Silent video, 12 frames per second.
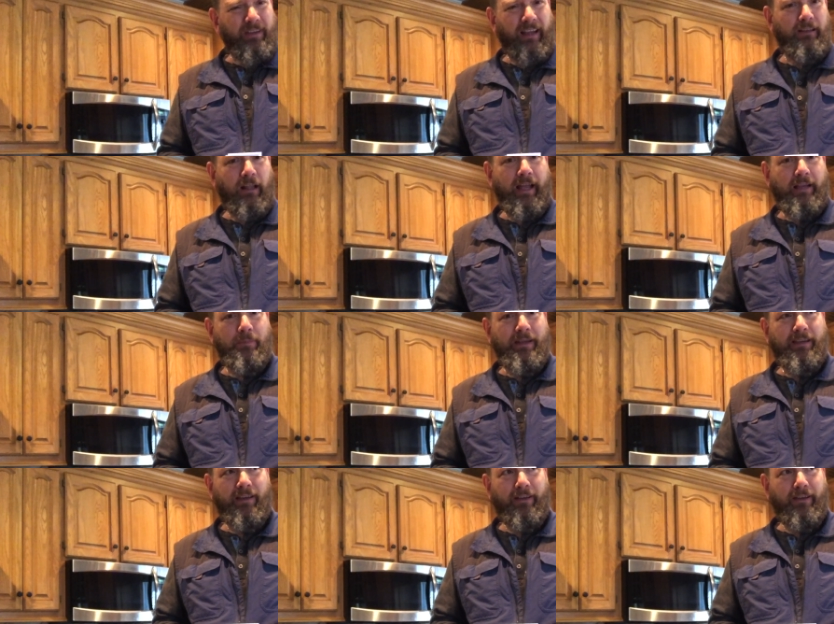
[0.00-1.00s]
I like
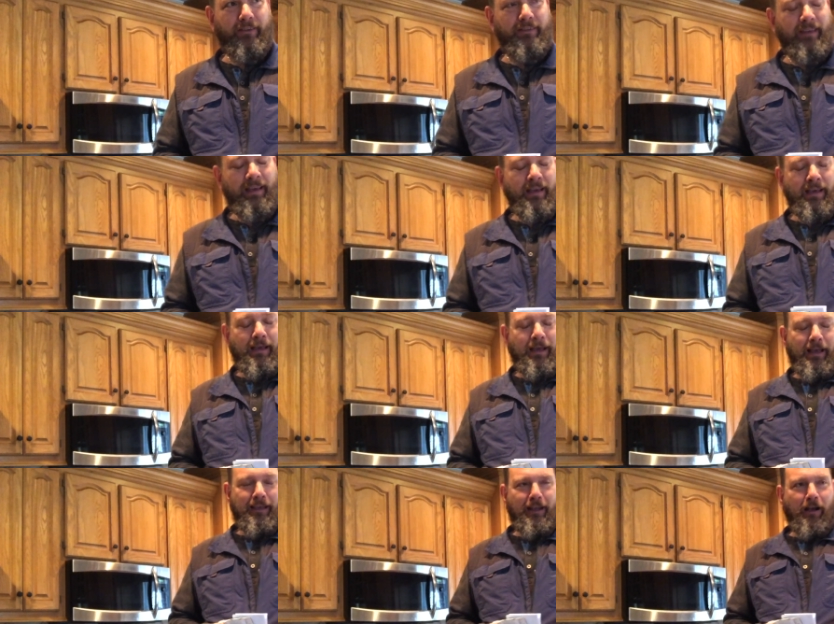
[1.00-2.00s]
because,
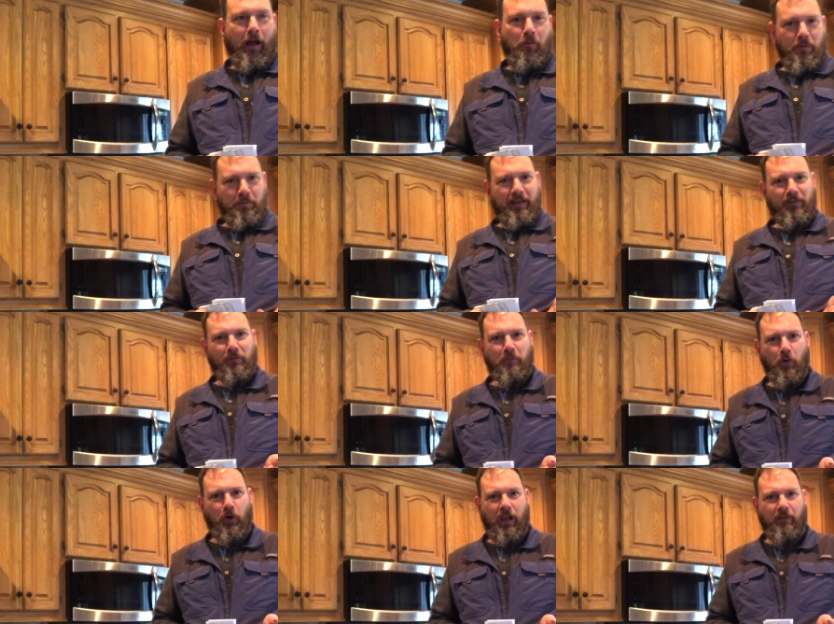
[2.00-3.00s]
you know, I wouldn't be
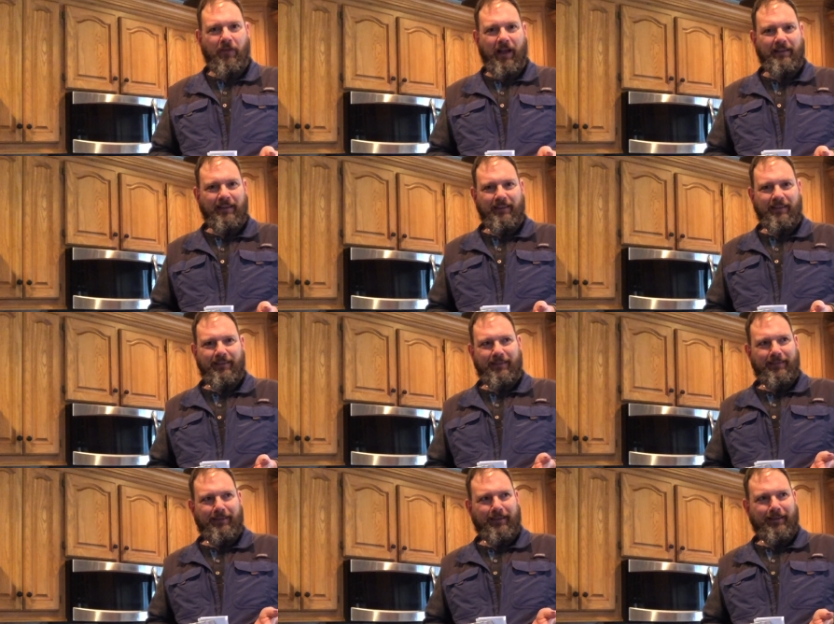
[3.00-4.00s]
disappointed if I didn't
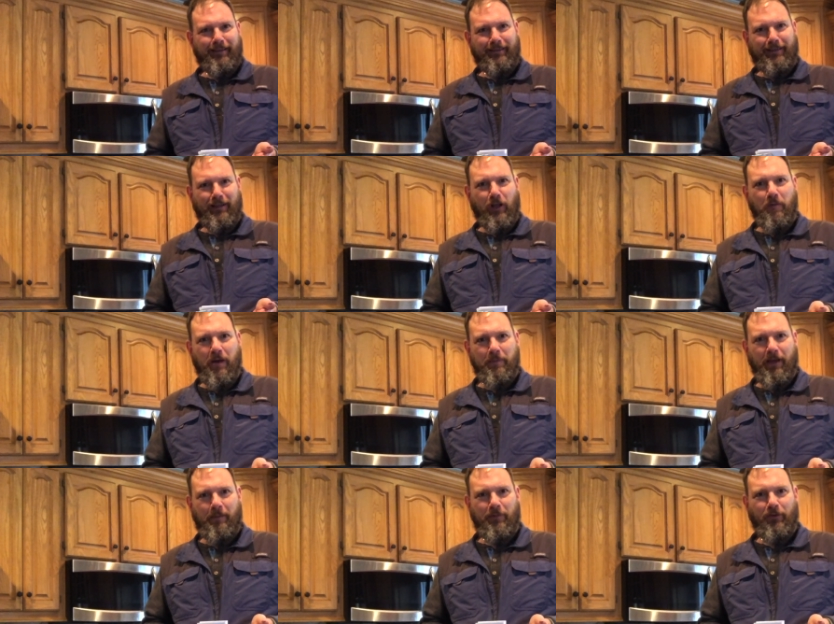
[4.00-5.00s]
sell all my
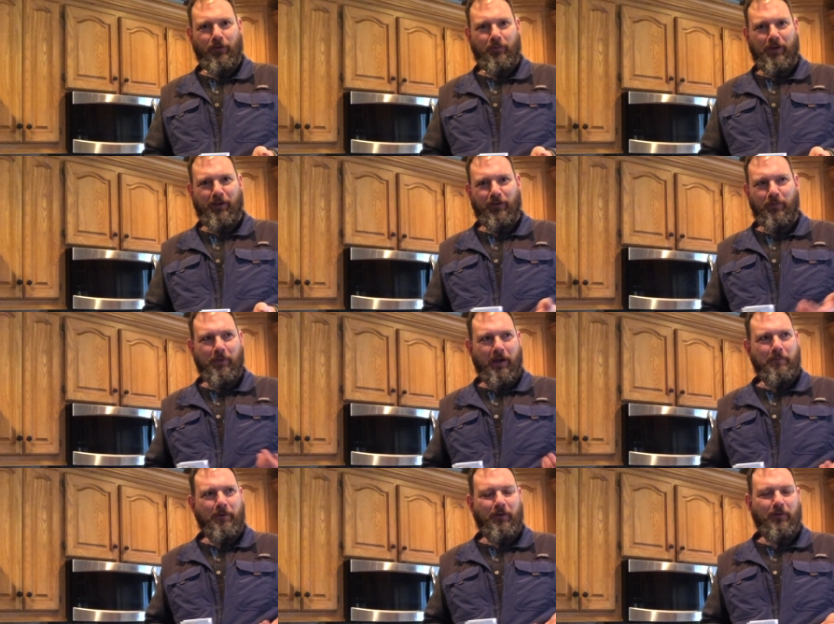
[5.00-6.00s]
peppers, because the
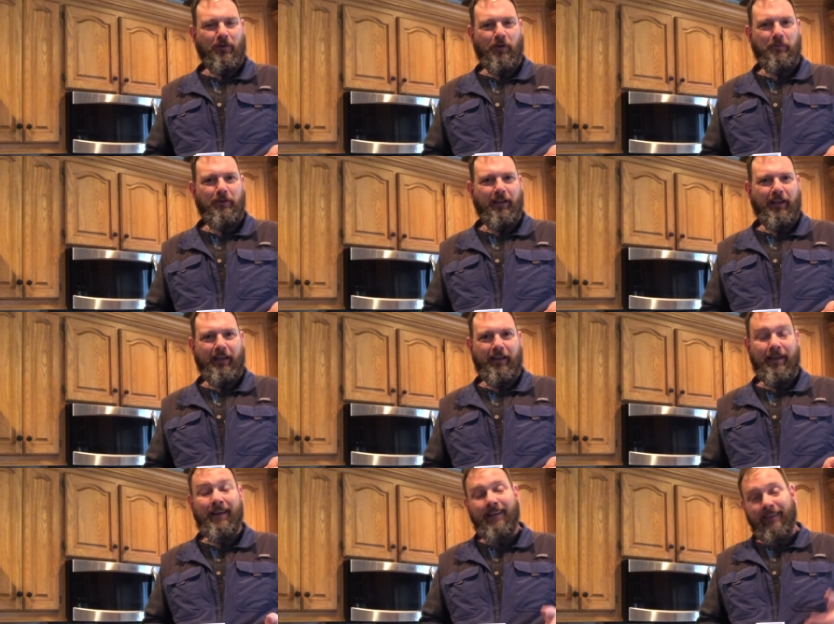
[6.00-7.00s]
peppers are a plant.
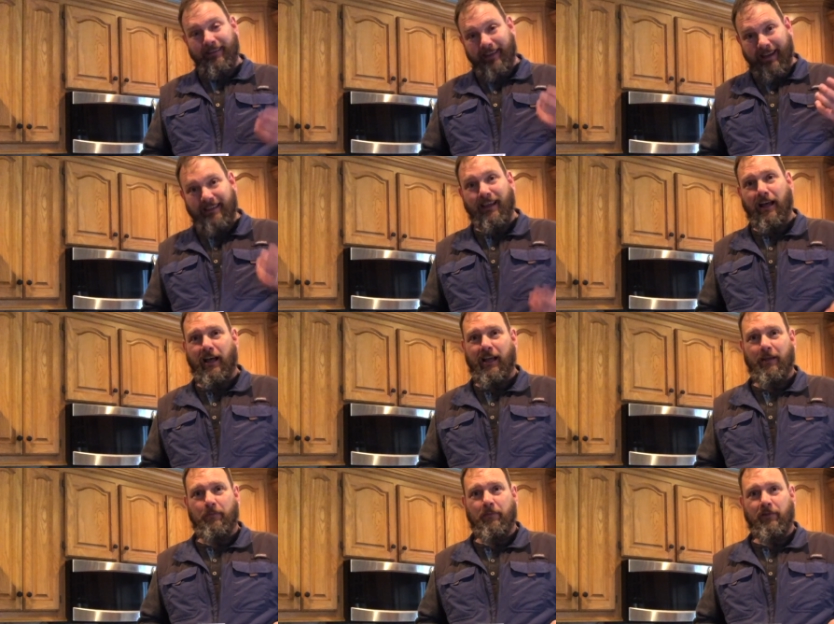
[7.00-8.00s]
They take
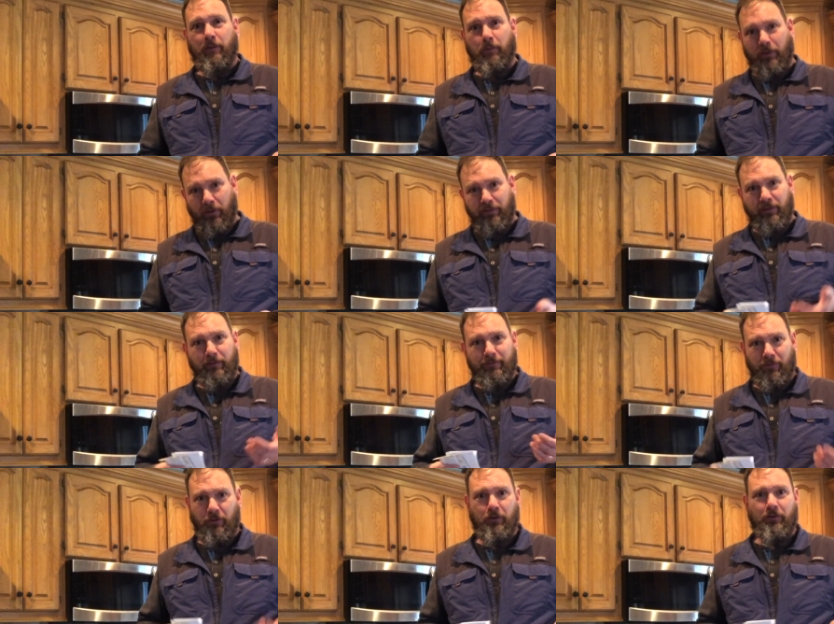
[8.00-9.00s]
time to produce their
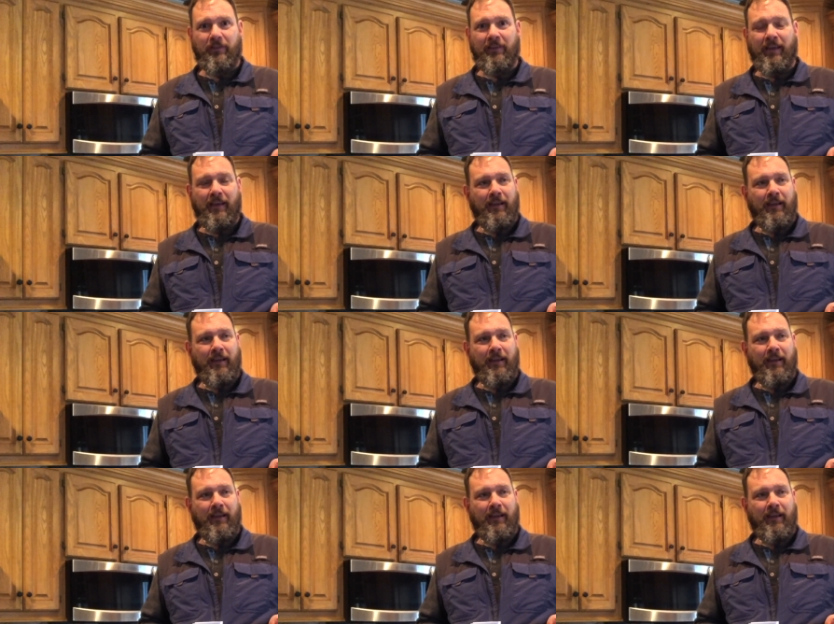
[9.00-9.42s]
fruit.